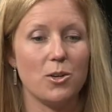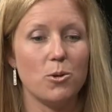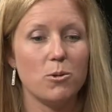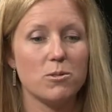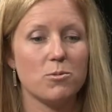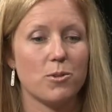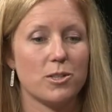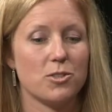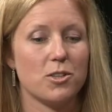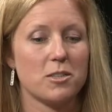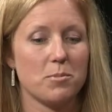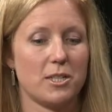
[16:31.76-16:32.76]
use
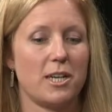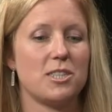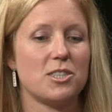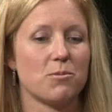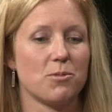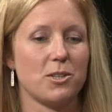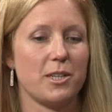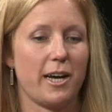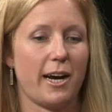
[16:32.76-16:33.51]
transportation really